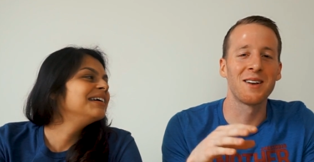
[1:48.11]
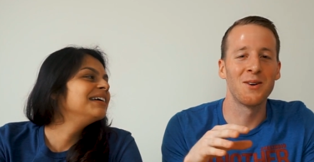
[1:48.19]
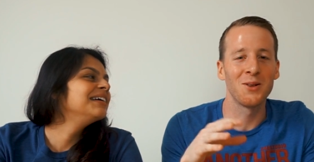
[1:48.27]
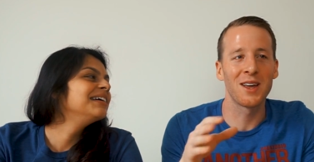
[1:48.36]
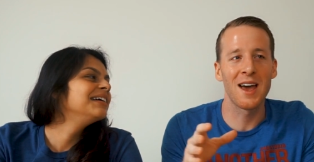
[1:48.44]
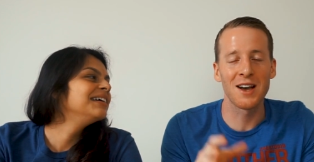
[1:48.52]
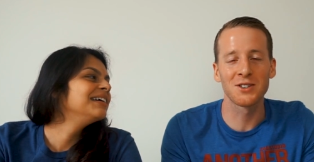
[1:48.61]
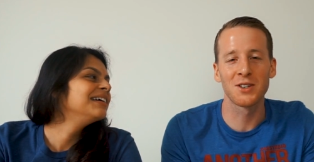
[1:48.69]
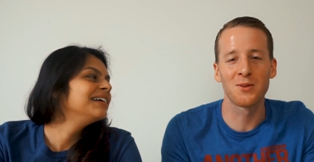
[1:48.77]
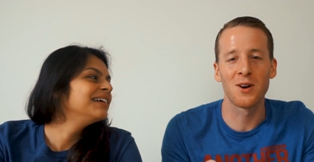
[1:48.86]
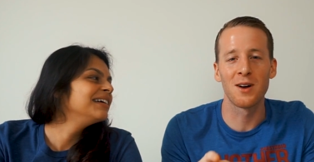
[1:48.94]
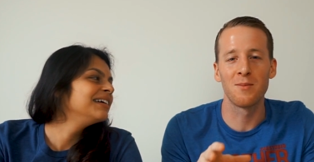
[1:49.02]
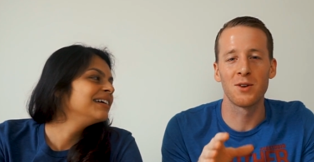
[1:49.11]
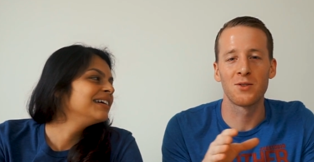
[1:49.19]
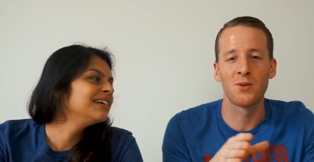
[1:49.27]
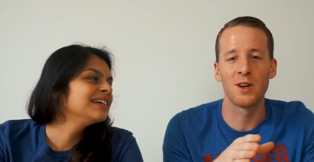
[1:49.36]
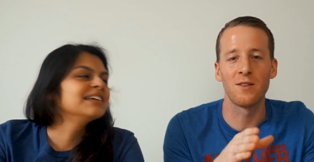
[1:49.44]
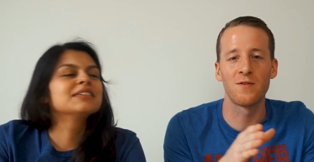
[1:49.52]
Speaker 1: can only actually run
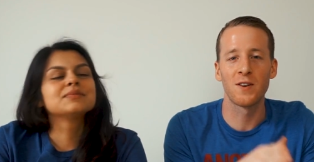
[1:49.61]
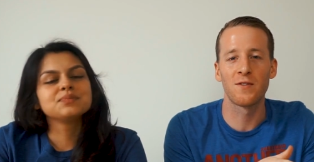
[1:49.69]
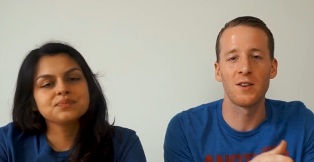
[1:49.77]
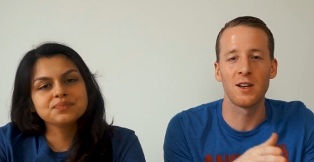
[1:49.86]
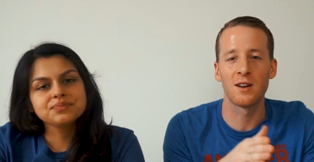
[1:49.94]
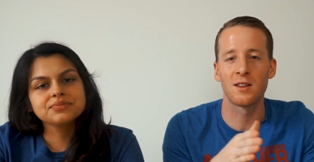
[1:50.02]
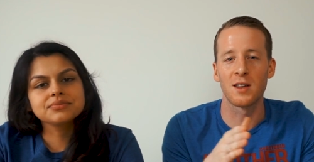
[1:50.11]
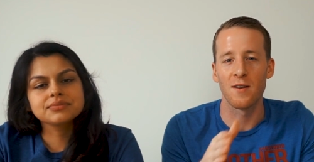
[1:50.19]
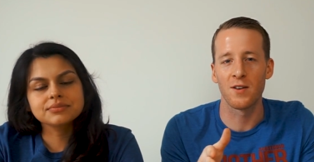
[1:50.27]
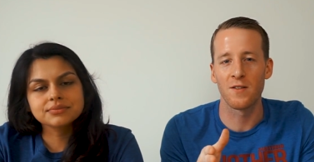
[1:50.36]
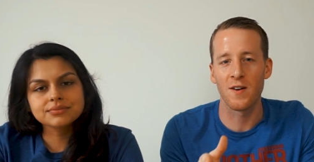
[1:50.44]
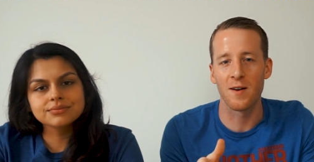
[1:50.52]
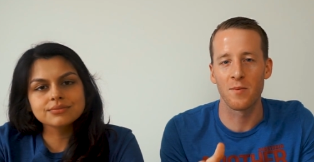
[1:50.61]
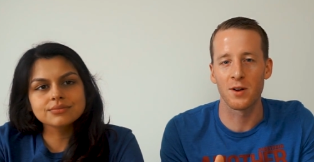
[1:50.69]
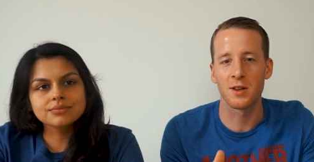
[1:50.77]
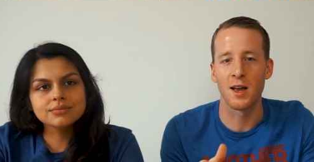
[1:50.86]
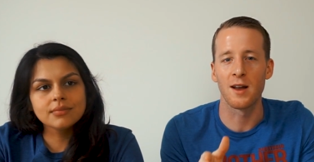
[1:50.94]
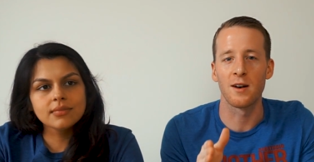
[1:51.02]
between 50 to
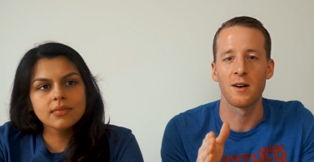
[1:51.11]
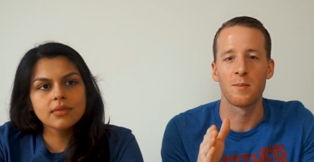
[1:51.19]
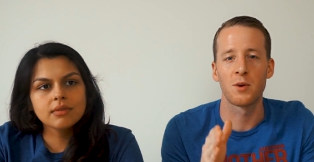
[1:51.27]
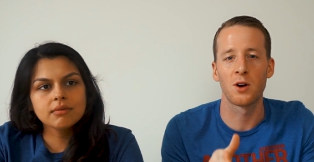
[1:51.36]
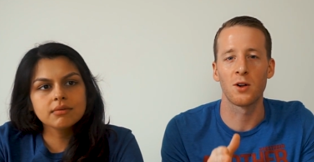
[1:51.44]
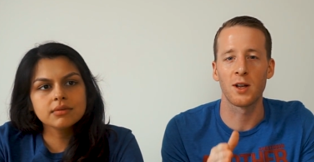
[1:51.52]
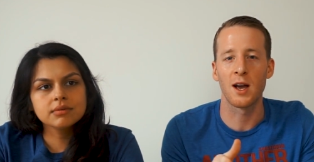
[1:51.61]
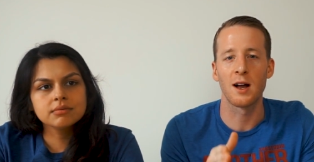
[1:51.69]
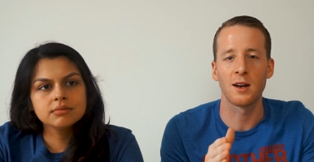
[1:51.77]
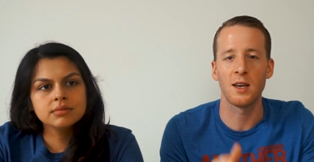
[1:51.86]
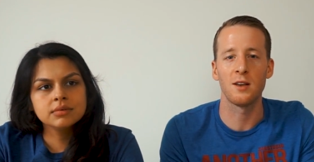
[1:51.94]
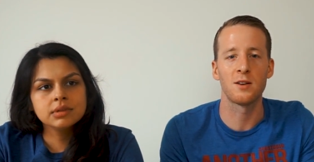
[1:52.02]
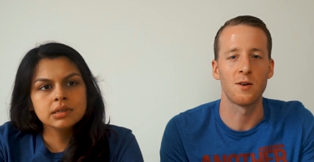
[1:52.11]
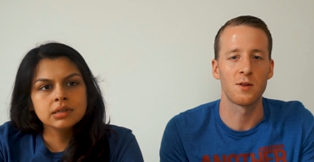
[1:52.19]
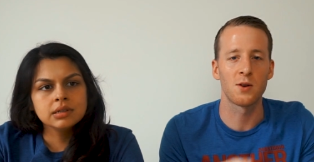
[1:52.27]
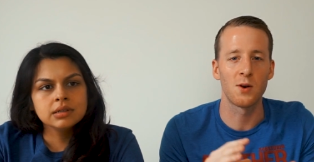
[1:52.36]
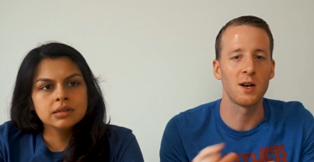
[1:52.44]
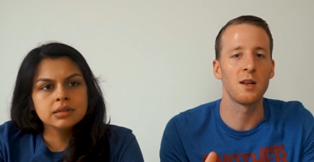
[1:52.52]
75% purely on ketones,
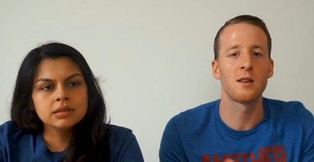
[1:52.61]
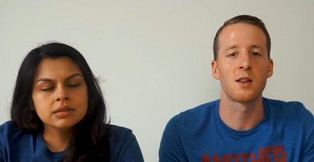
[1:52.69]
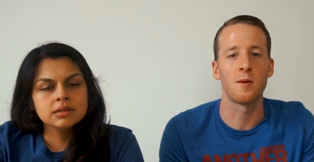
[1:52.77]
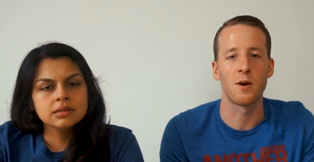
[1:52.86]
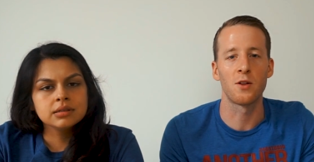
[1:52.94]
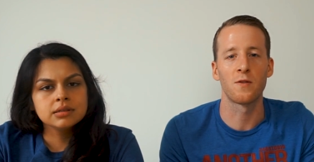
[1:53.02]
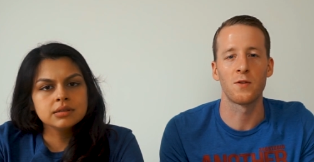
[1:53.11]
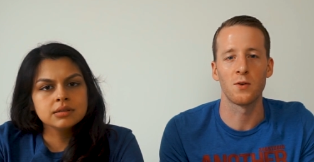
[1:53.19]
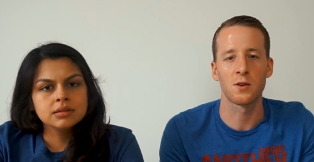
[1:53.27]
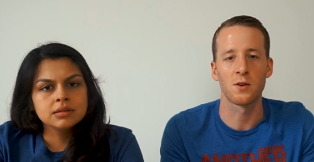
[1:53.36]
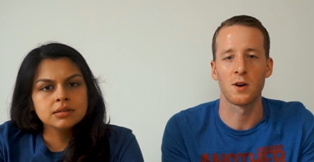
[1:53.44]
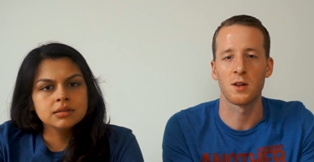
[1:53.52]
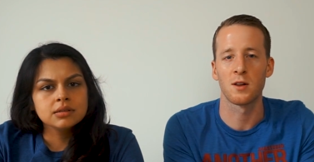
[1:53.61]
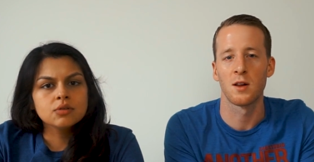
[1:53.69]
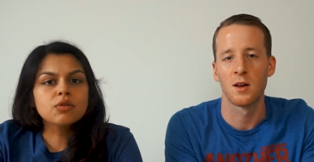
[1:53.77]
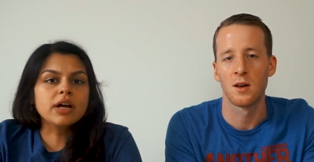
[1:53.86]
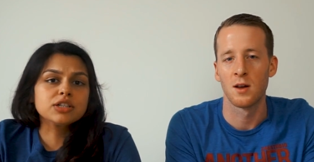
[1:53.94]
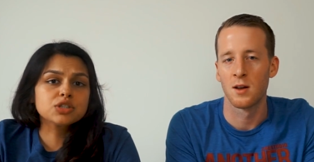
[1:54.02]
so it needs some other fuel source.
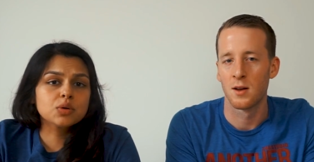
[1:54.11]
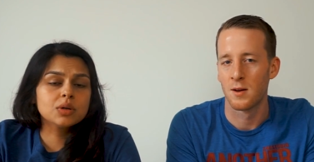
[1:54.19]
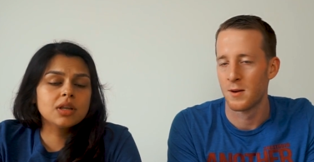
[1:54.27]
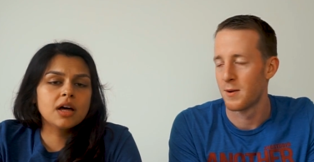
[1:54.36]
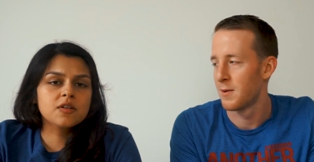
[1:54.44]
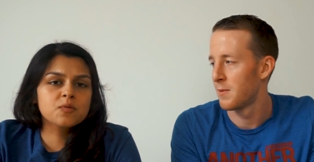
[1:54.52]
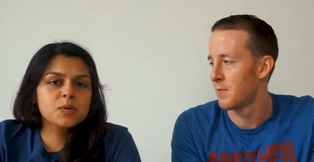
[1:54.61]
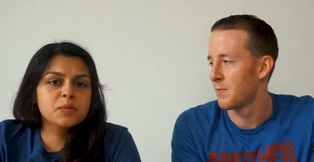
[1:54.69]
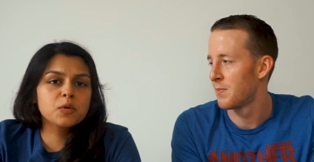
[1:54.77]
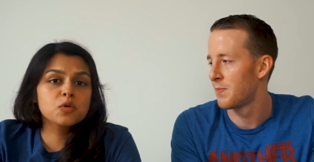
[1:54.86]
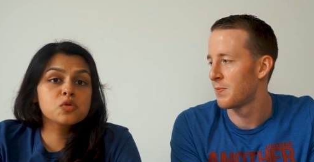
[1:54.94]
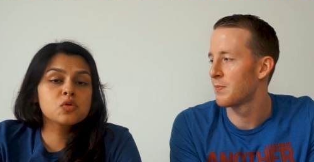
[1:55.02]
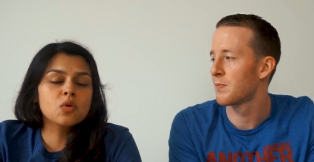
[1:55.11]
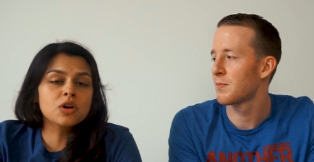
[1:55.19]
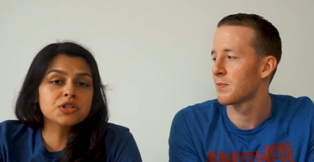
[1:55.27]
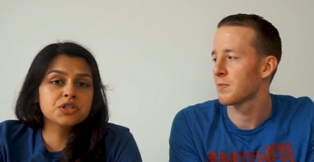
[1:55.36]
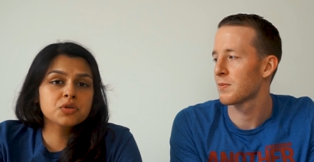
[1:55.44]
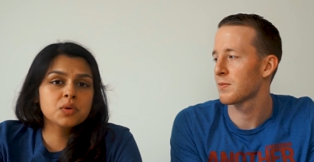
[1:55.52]
Speaker 2: Right. So a lot of people who
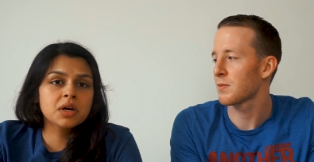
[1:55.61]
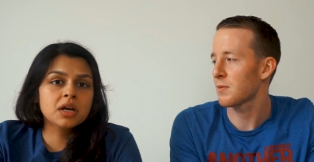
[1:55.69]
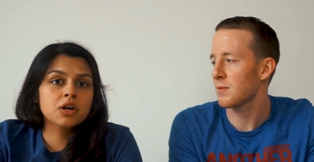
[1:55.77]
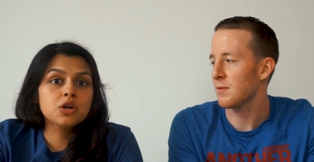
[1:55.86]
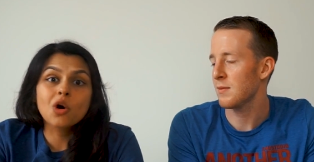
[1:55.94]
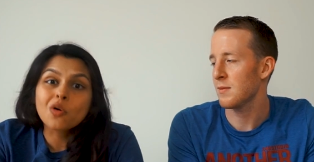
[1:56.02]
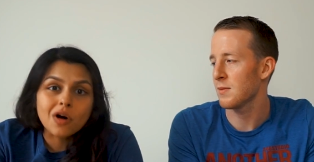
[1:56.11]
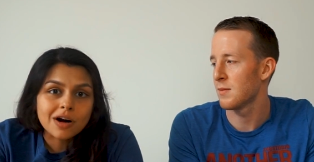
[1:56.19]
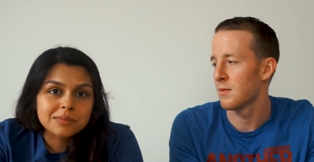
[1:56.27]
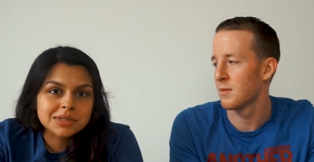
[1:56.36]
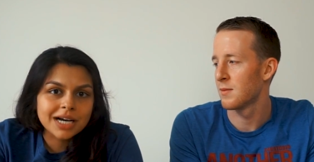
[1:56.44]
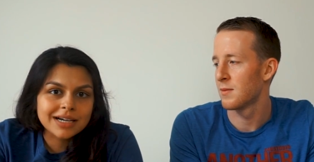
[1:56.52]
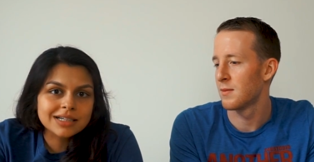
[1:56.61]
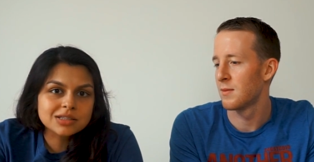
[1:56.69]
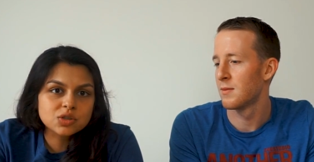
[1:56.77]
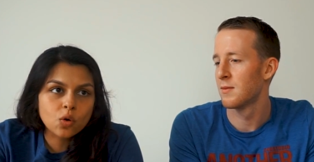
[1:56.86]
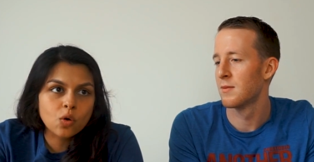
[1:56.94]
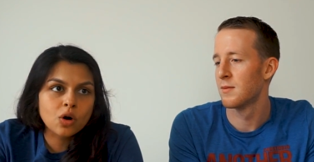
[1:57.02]
are doing no carb
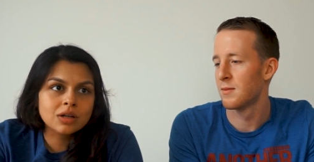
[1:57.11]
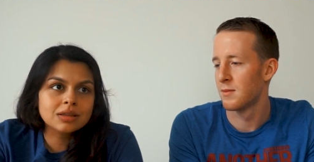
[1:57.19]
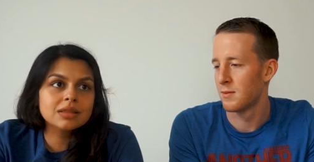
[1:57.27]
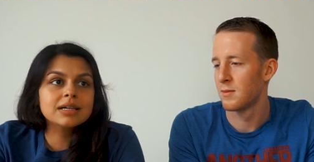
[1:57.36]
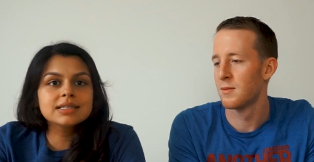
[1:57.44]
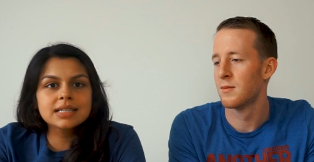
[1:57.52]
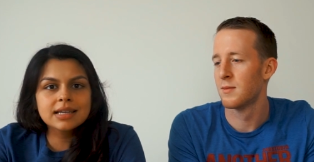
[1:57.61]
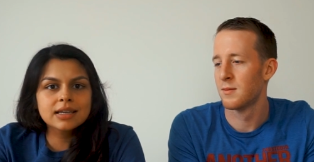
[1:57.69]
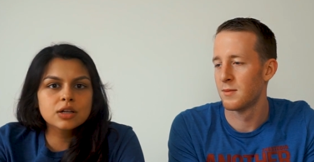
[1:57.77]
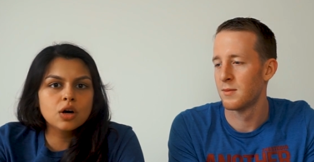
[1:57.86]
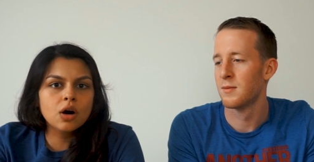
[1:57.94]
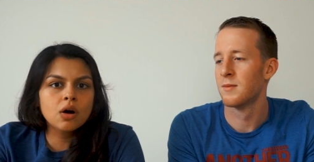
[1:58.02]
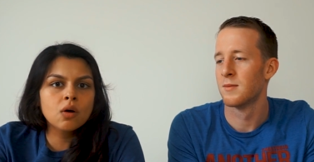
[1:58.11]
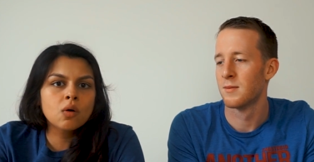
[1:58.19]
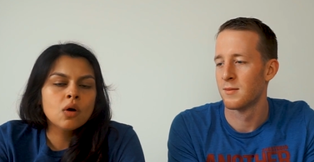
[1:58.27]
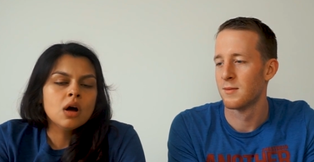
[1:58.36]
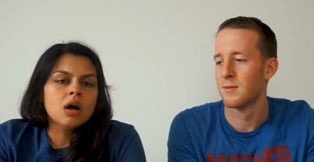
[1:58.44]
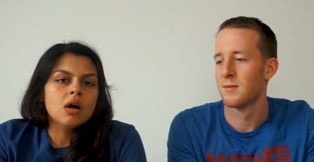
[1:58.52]
diets or lazy
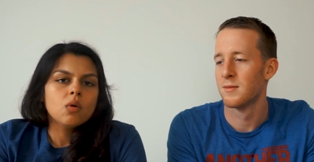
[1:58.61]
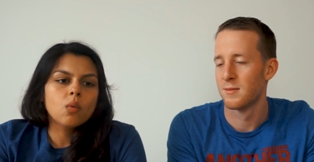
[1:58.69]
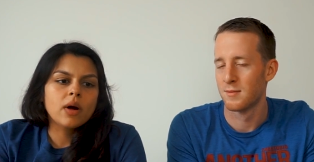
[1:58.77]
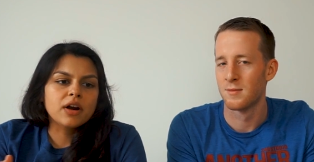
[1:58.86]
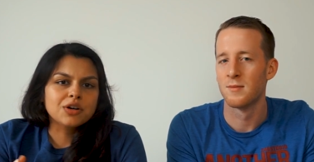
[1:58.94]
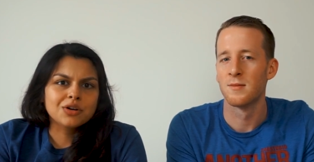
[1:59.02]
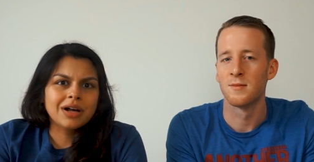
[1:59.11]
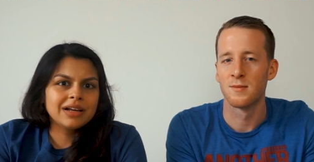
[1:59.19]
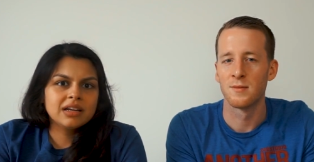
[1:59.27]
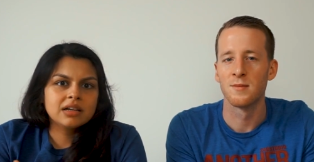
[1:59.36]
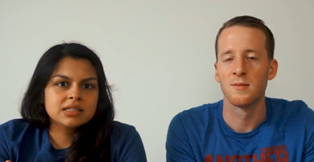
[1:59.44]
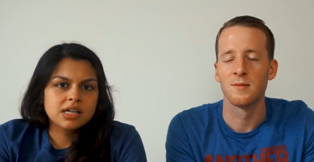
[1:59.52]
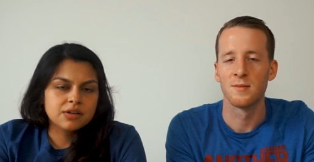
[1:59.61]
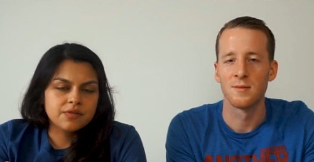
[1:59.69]
keto, where you're not eating a ton